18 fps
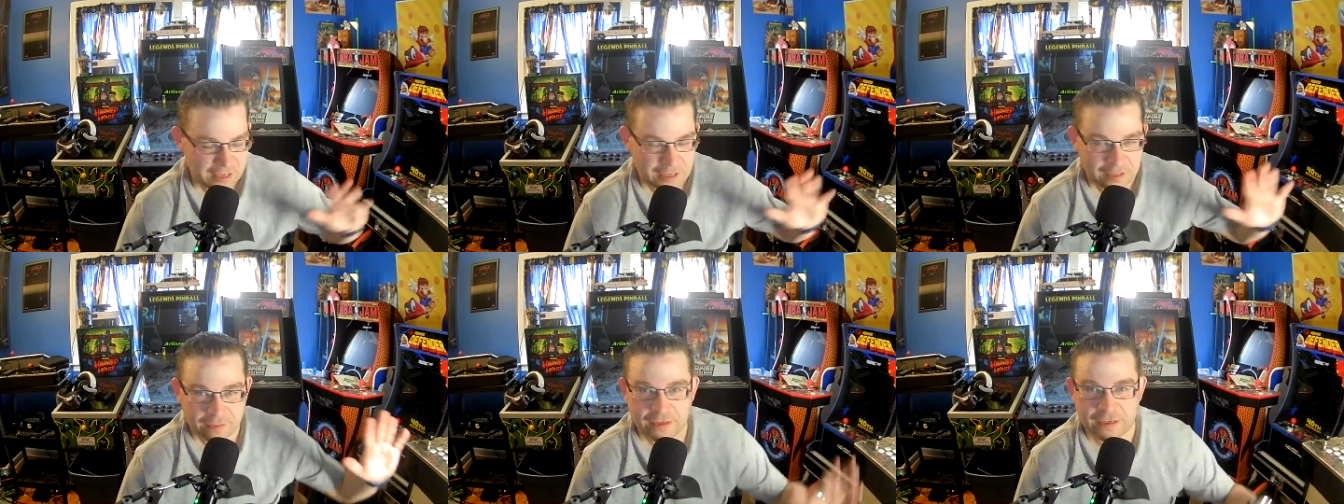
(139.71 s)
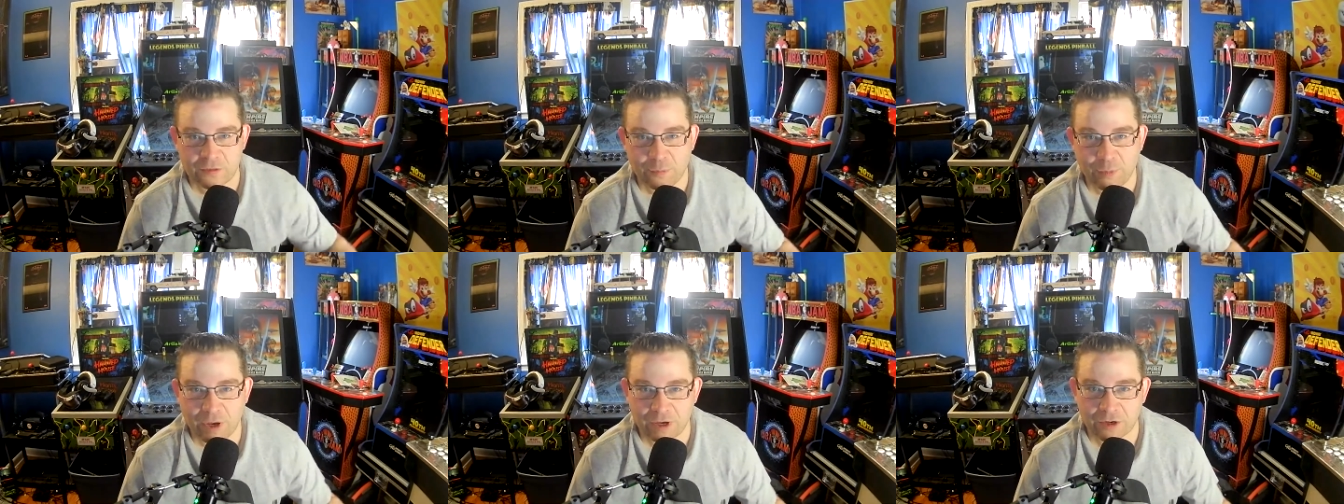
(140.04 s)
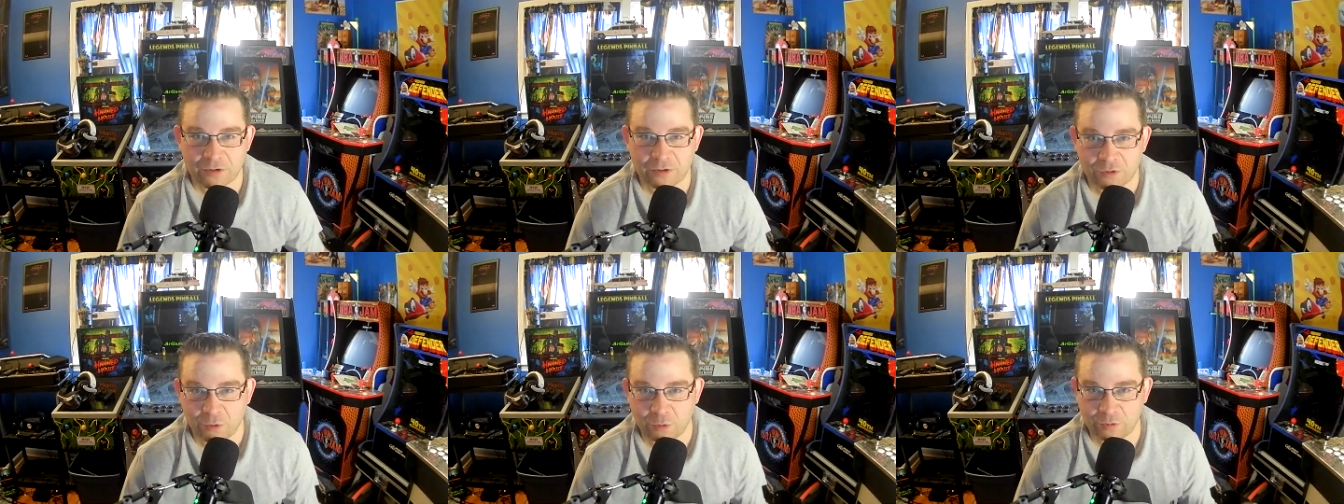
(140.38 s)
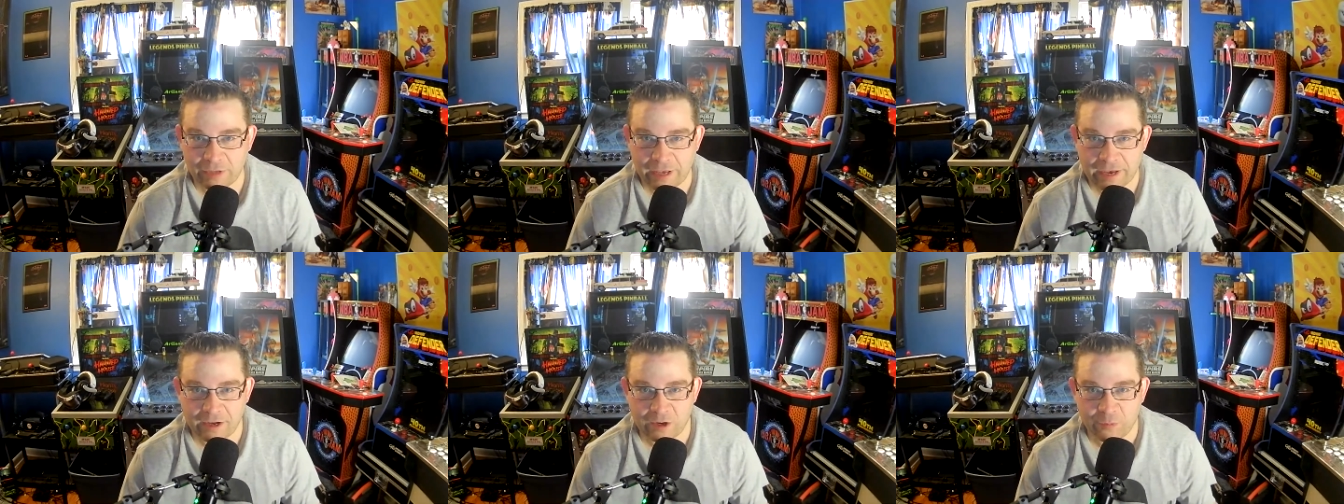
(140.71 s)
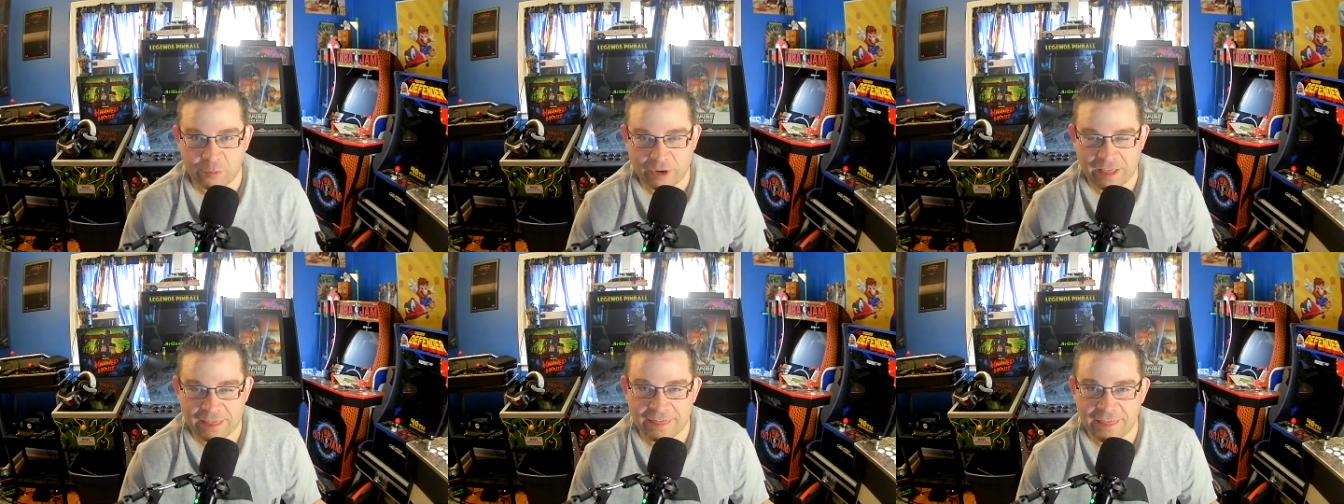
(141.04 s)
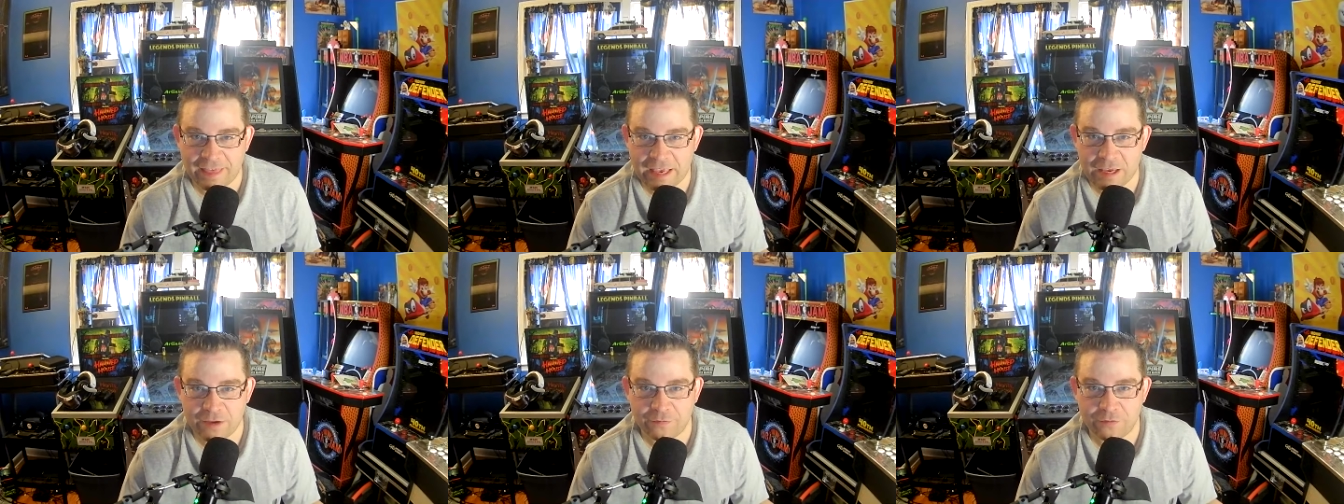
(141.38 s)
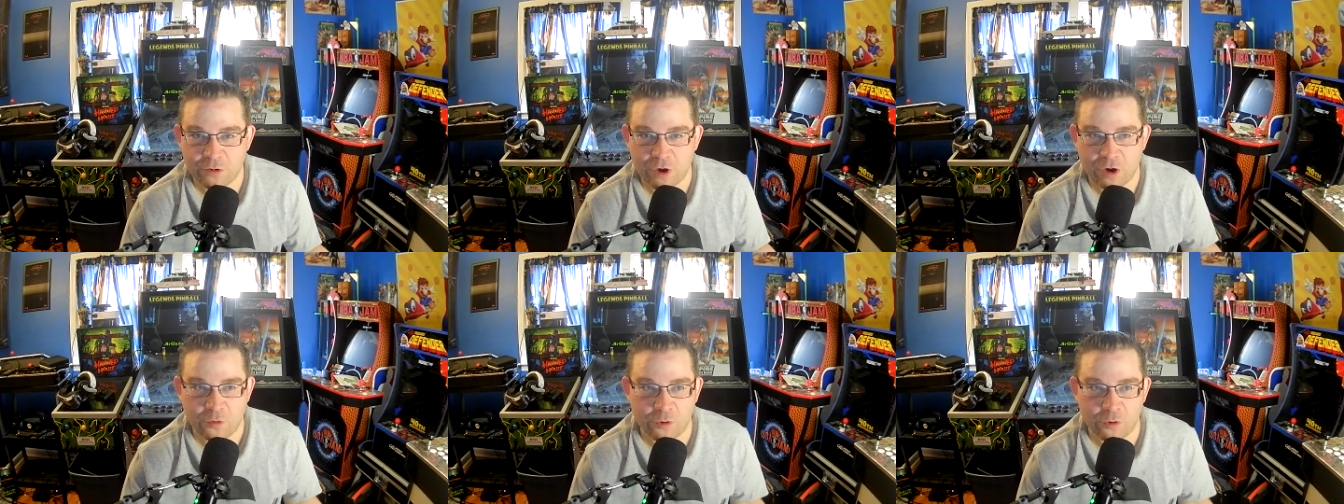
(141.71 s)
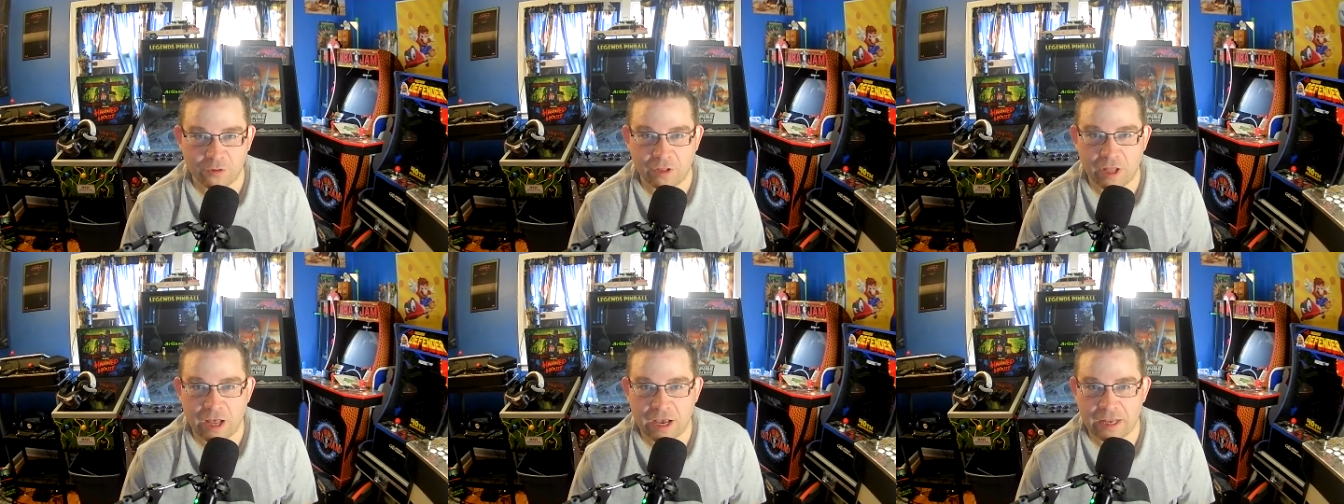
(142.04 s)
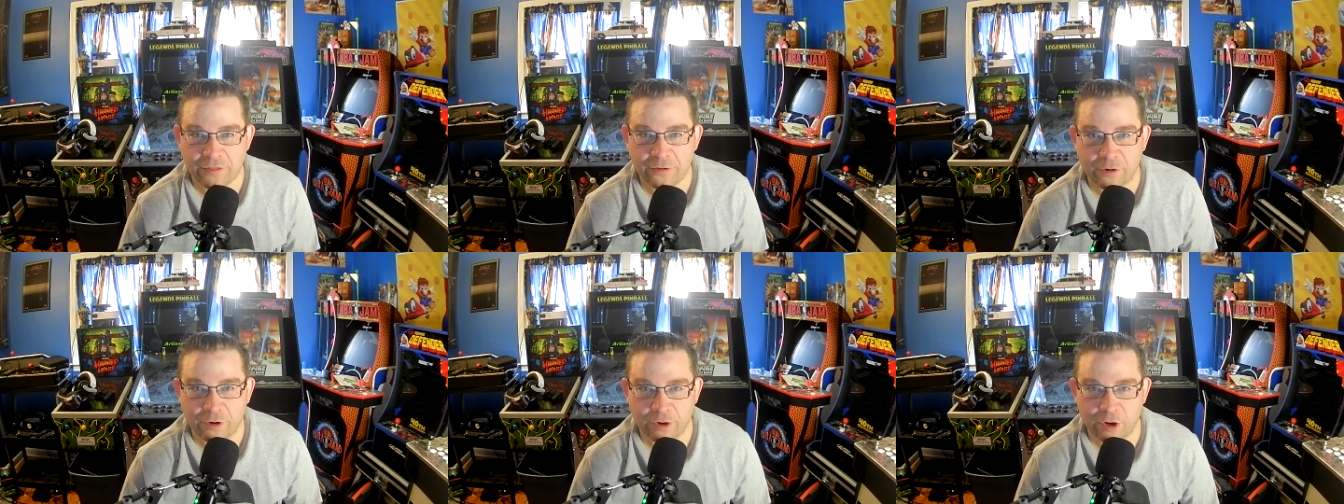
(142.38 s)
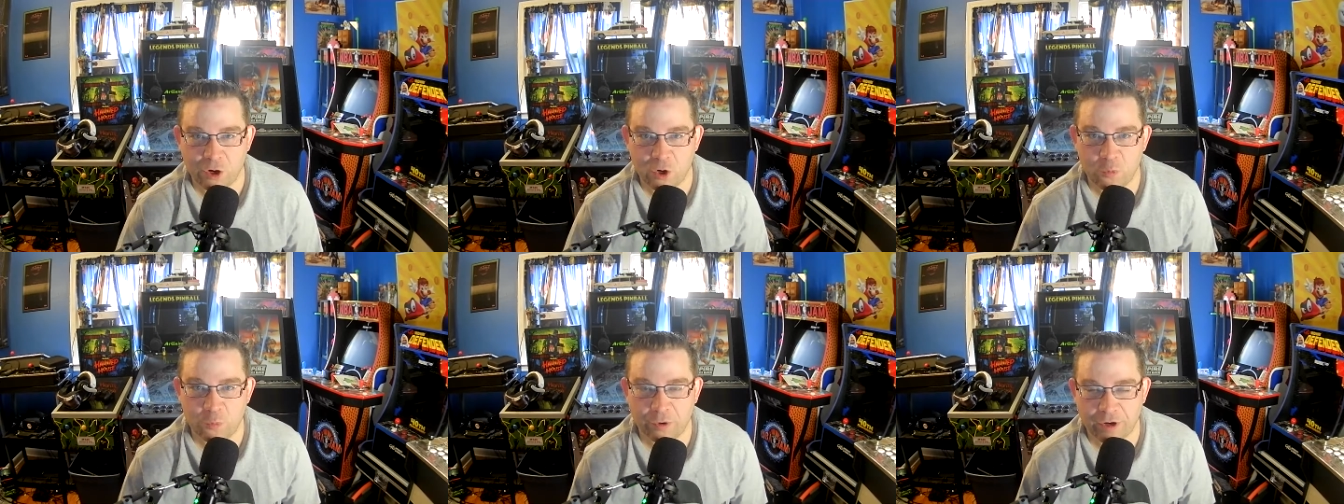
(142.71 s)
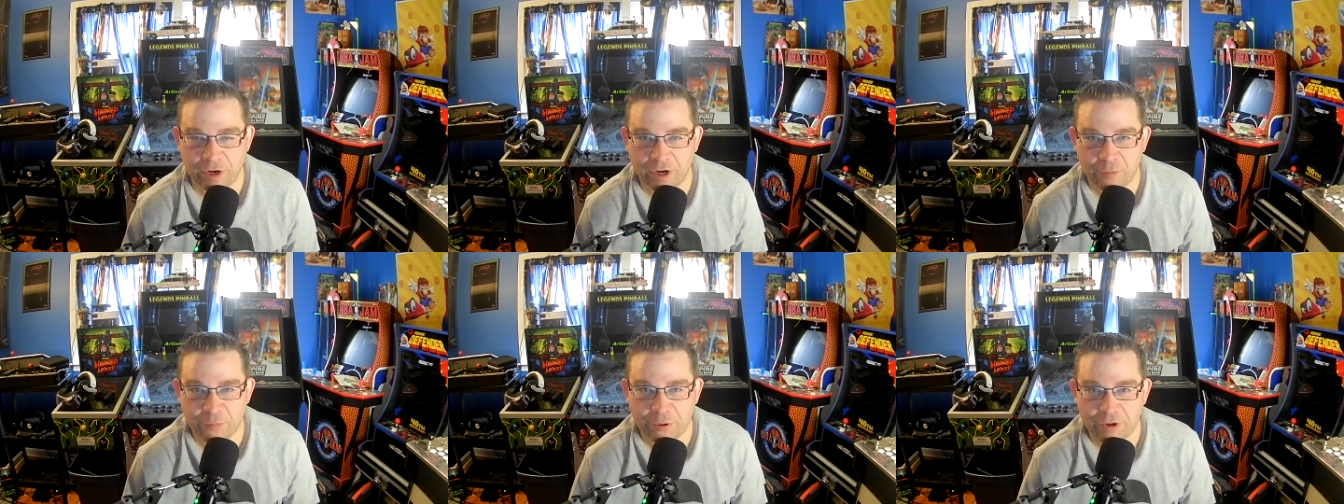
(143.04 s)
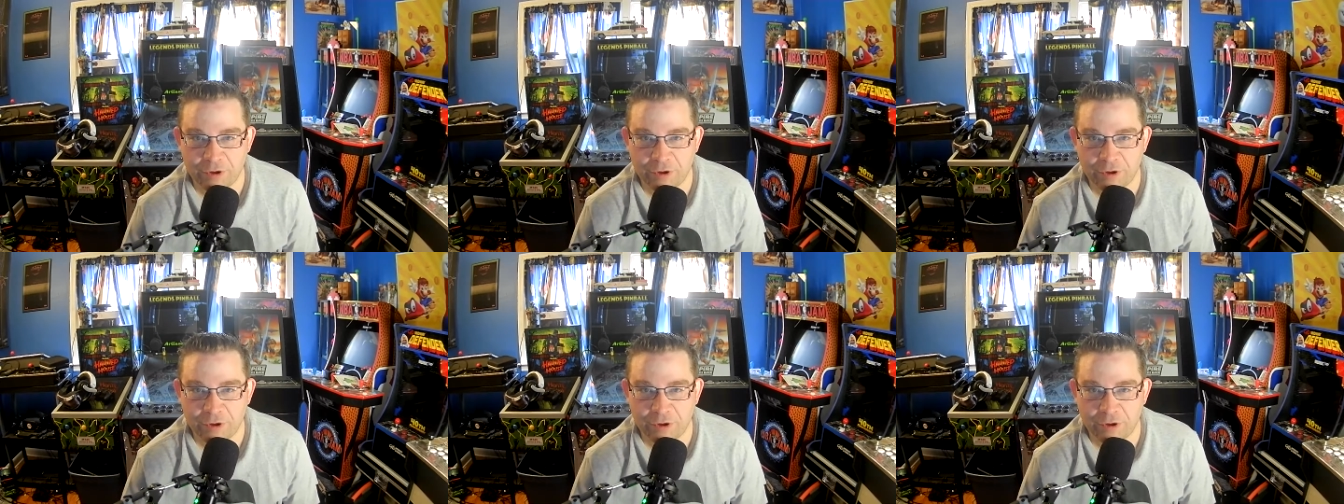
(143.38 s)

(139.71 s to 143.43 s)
This box sold out, but I think if you go online, they're going to open up